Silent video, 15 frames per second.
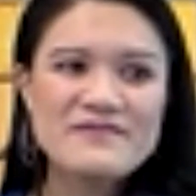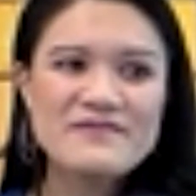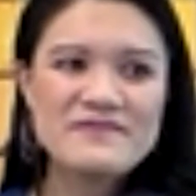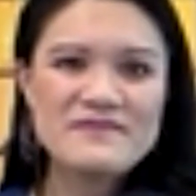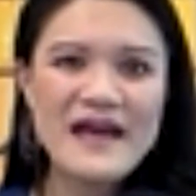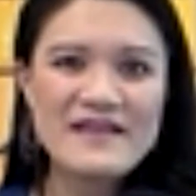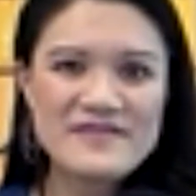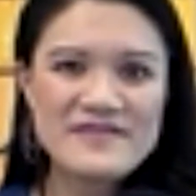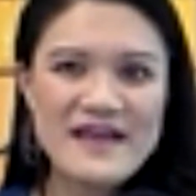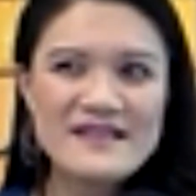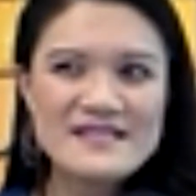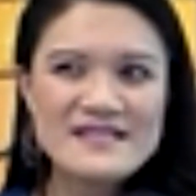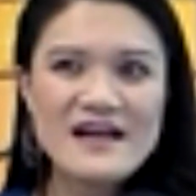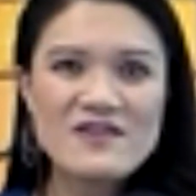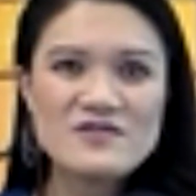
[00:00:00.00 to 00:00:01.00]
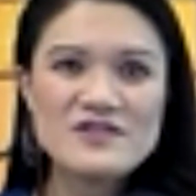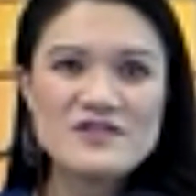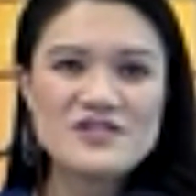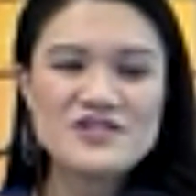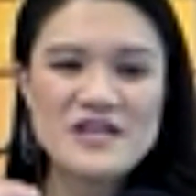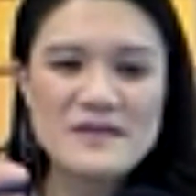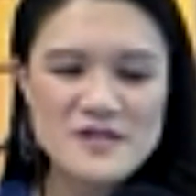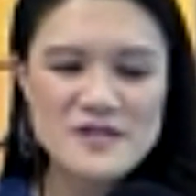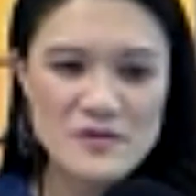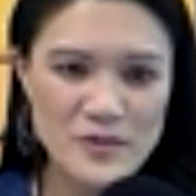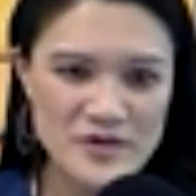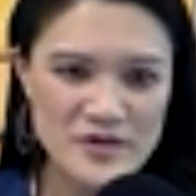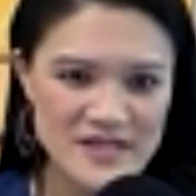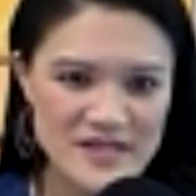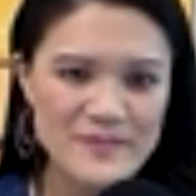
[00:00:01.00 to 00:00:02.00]
that that's how it shapes our
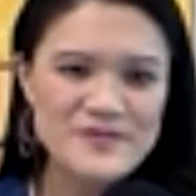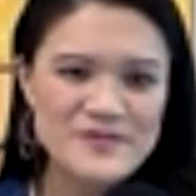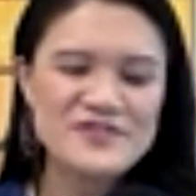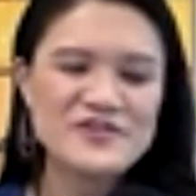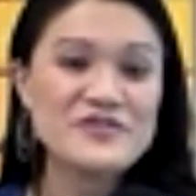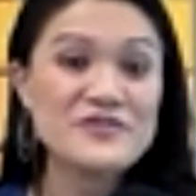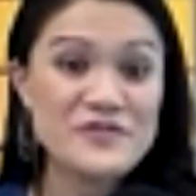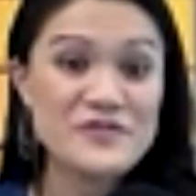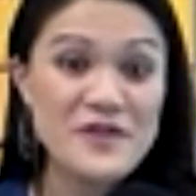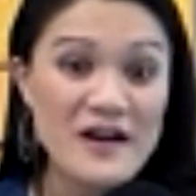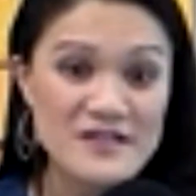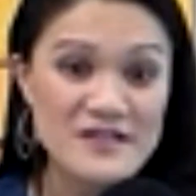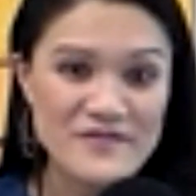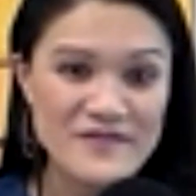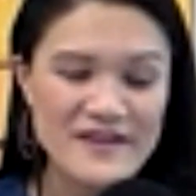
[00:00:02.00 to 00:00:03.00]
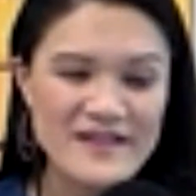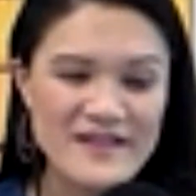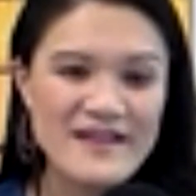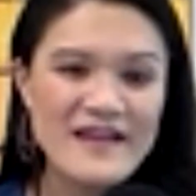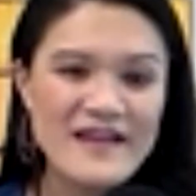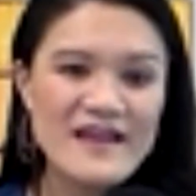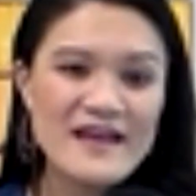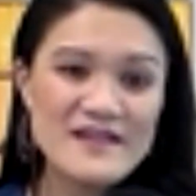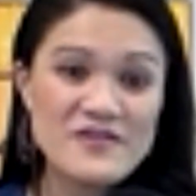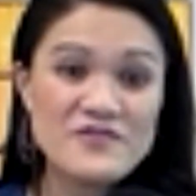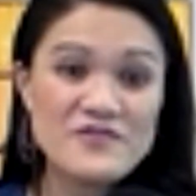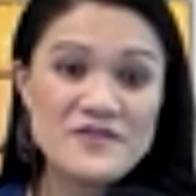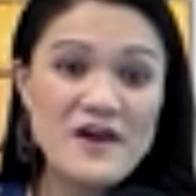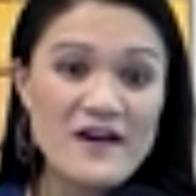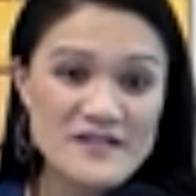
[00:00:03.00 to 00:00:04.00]
perception and our thoughts of it. And then our
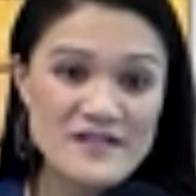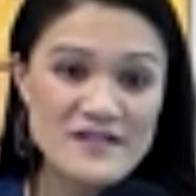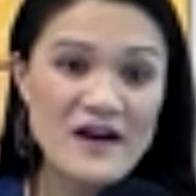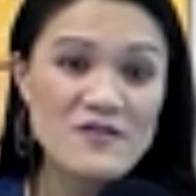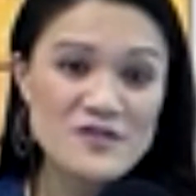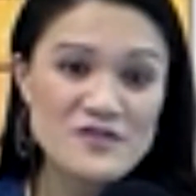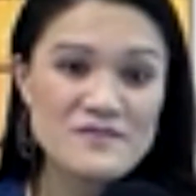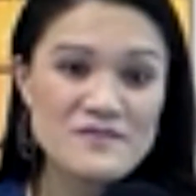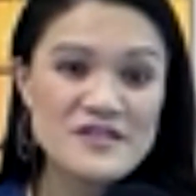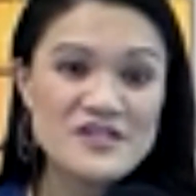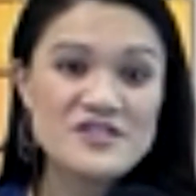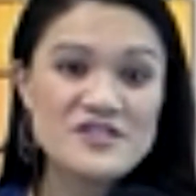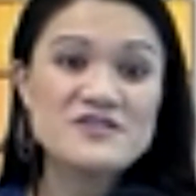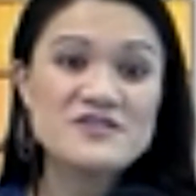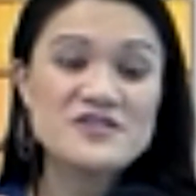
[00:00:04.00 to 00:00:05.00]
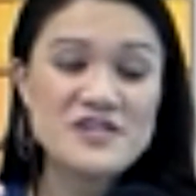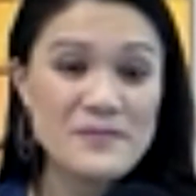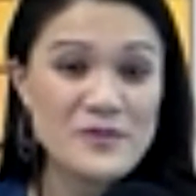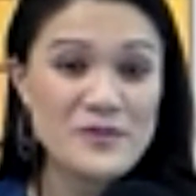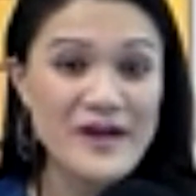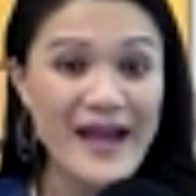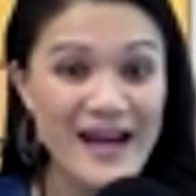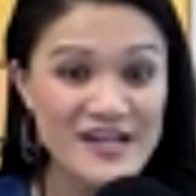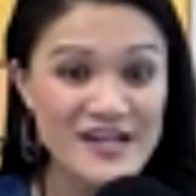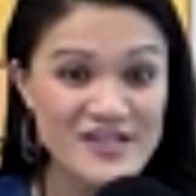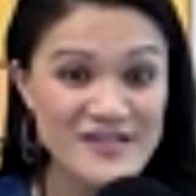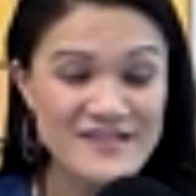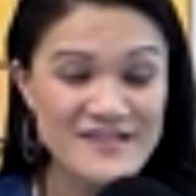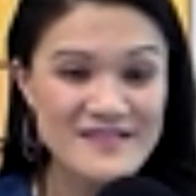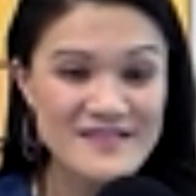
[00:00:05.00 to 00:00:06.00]
thoughts ultimately sh- shape our
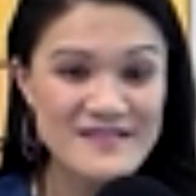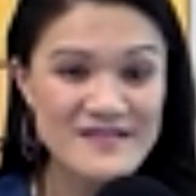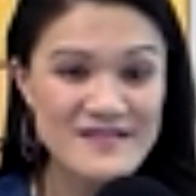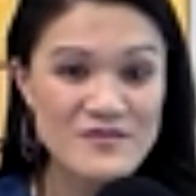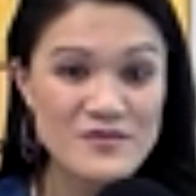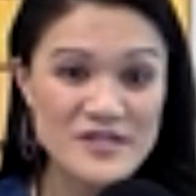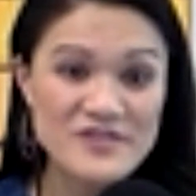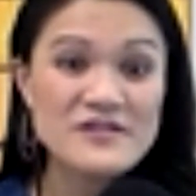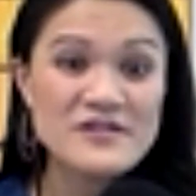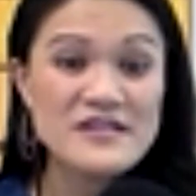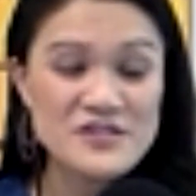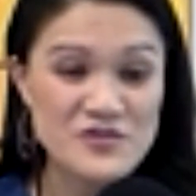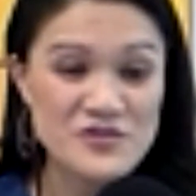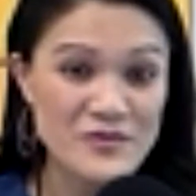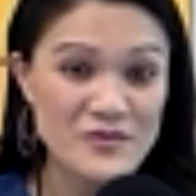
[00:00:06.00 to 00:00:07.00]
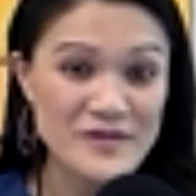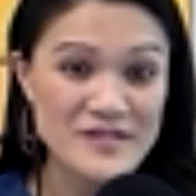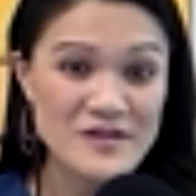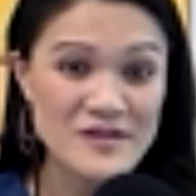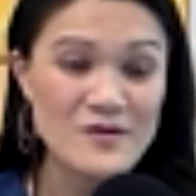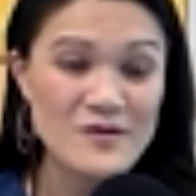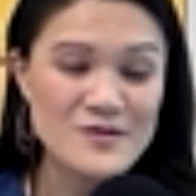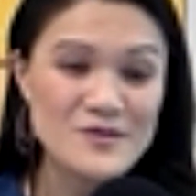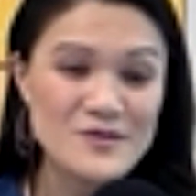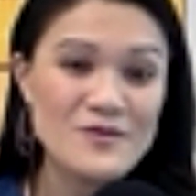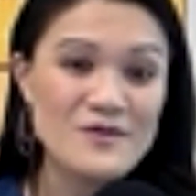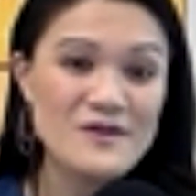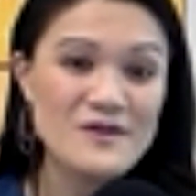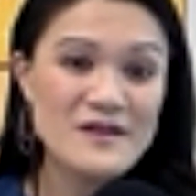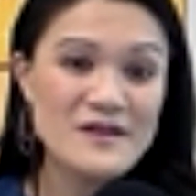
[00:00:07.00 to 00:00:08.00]
actions, which lead to our results.
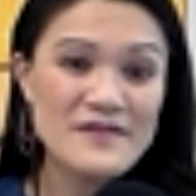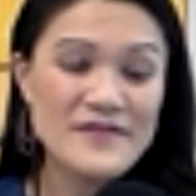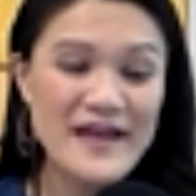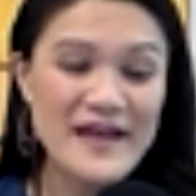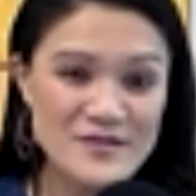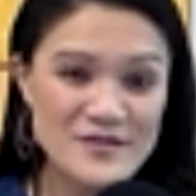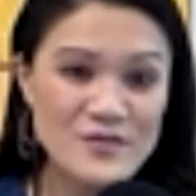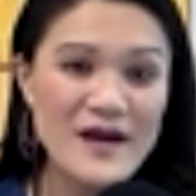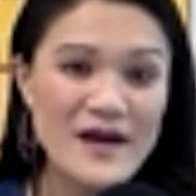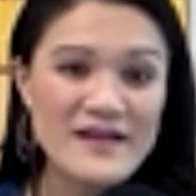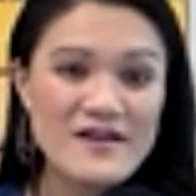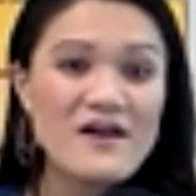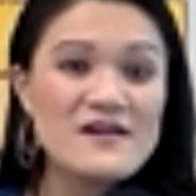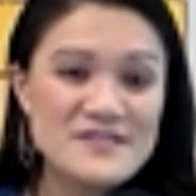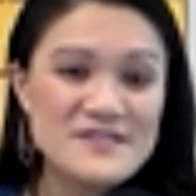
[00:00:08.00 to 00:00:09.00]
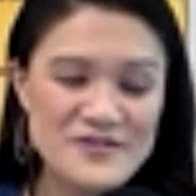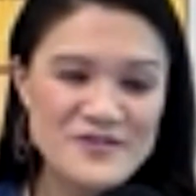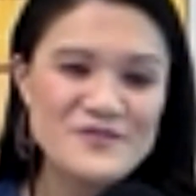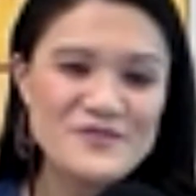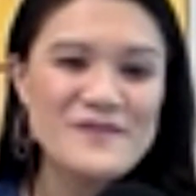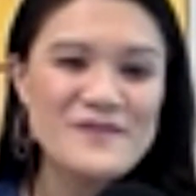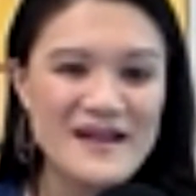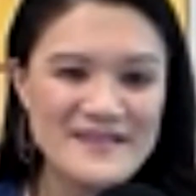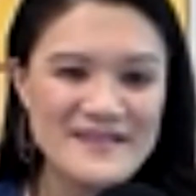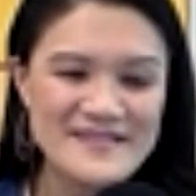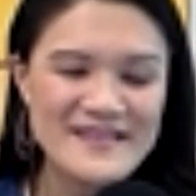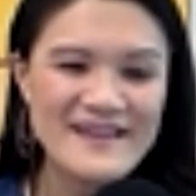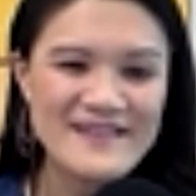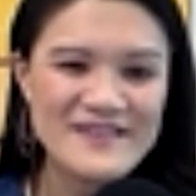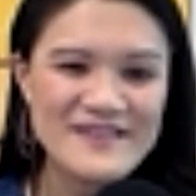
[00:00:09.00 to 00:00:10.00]
So that's why it all starts with
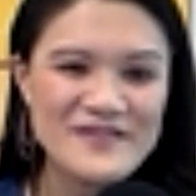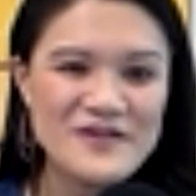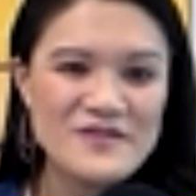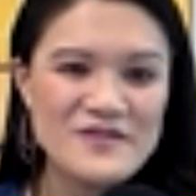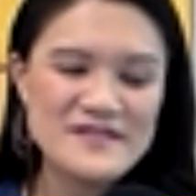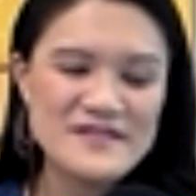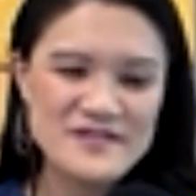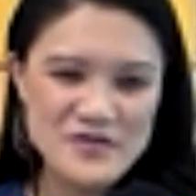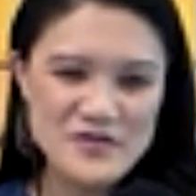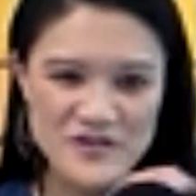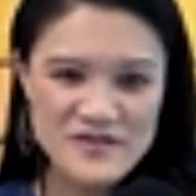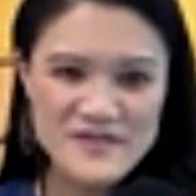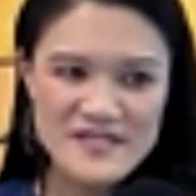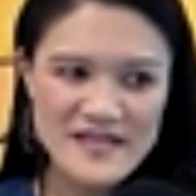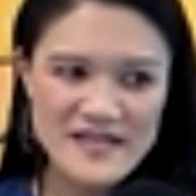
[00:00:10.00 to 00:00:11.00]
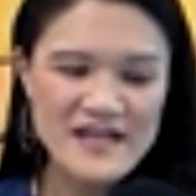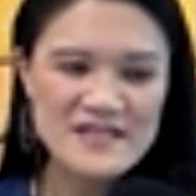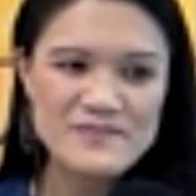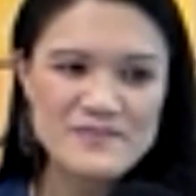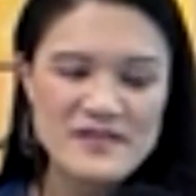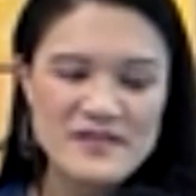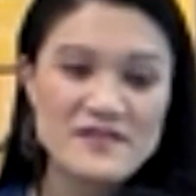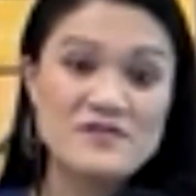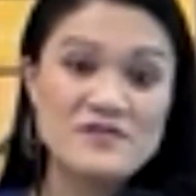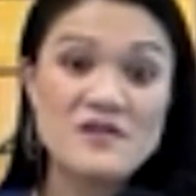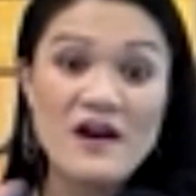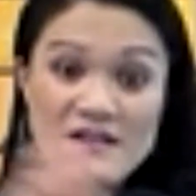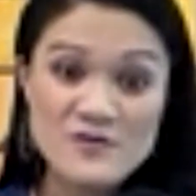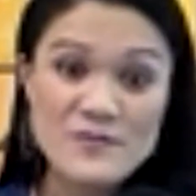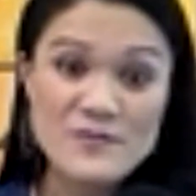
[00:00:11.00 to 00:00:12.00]
mindset. You know, it's circumstance, but then the
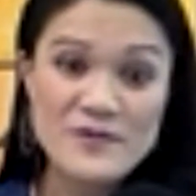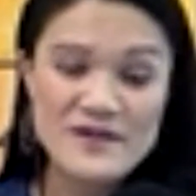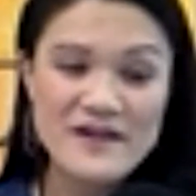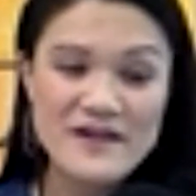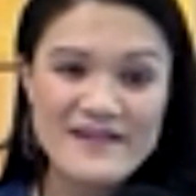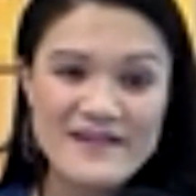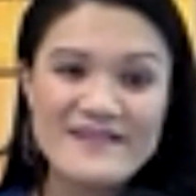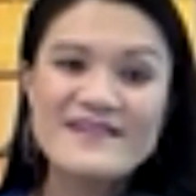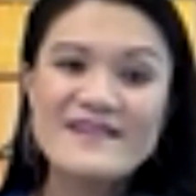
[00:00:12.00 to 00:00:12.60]
thoughts we put on it